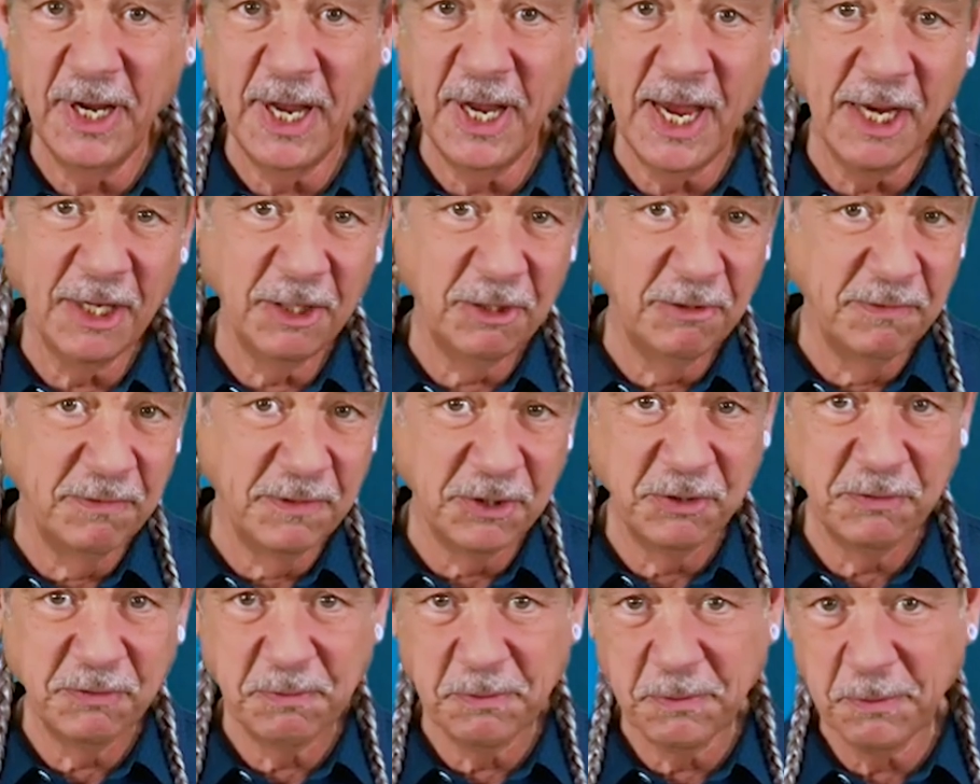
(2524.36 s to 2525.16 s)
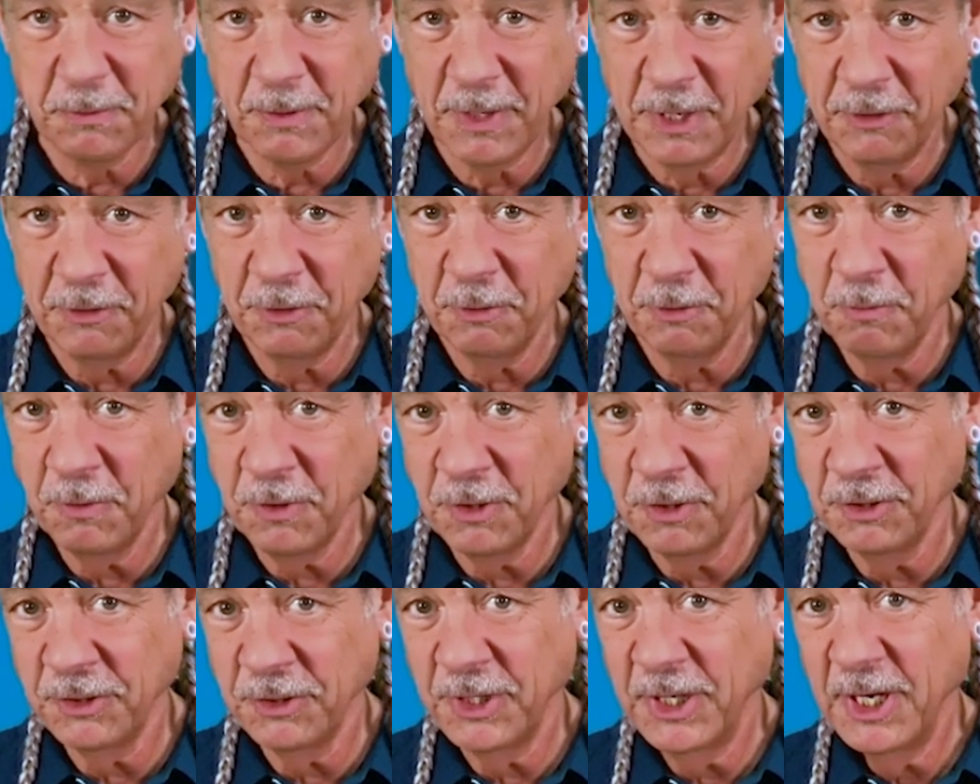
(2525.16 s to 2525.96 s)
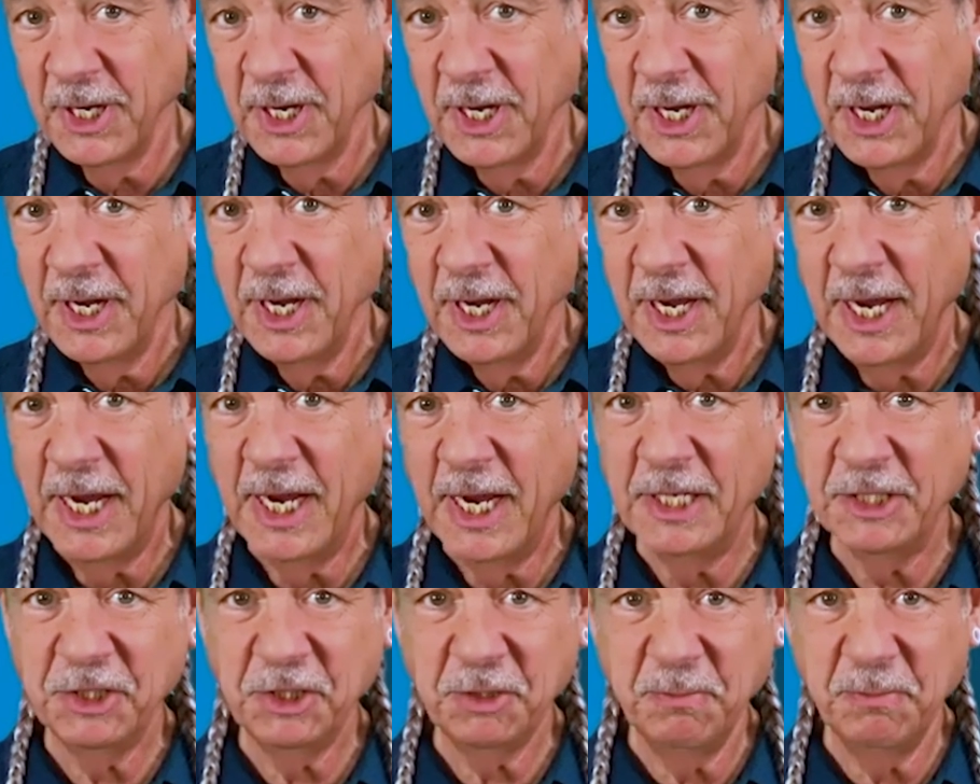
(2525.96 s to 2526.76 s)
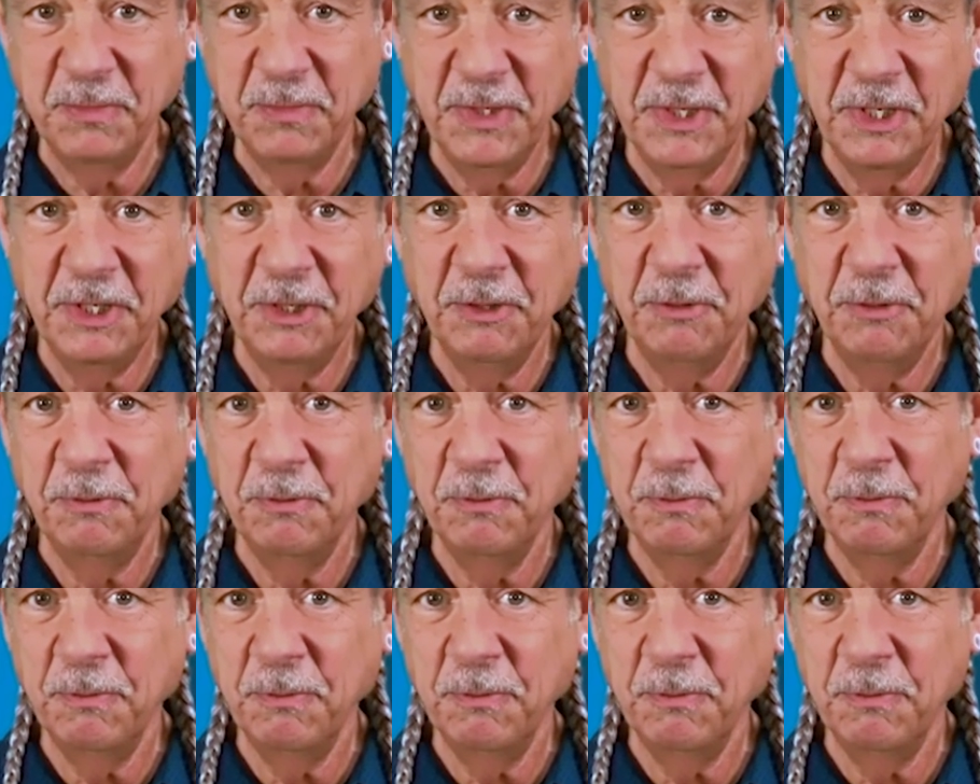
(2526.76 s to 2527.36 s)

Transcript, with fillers: activists from around the world ask me